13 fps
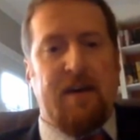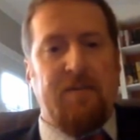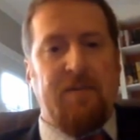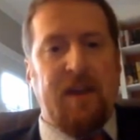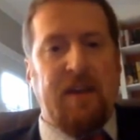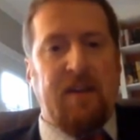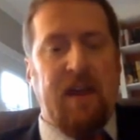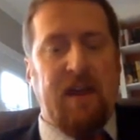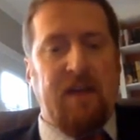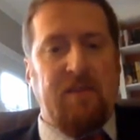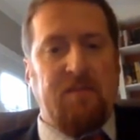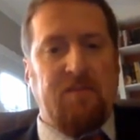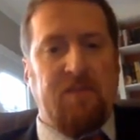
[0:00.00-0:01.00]

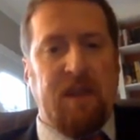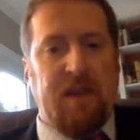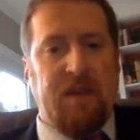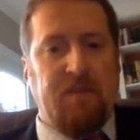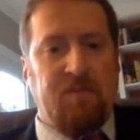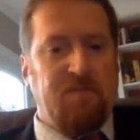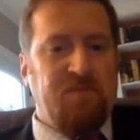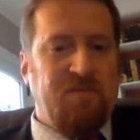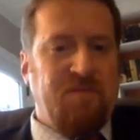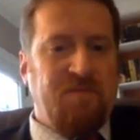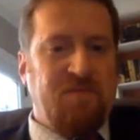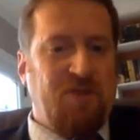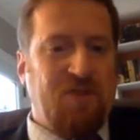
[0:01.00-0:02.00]
They
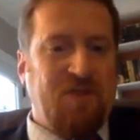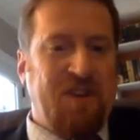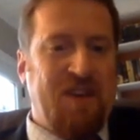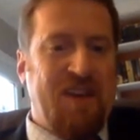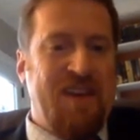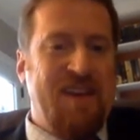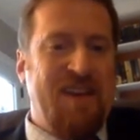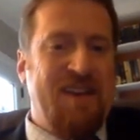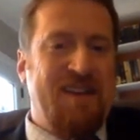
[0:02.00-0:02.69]
certainly